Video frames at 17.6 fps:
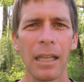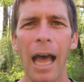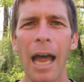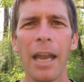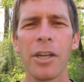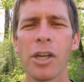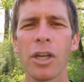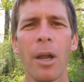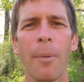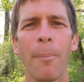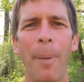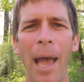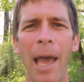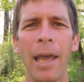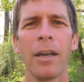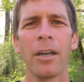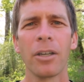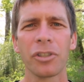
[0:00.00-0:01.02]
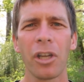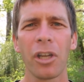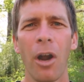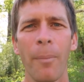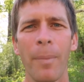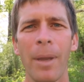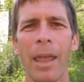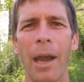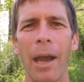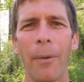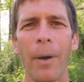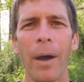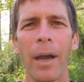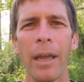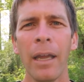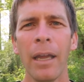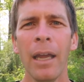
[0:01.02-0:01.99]
A lot of your competitors are gonna be that
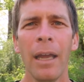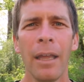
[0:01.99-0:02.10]
way.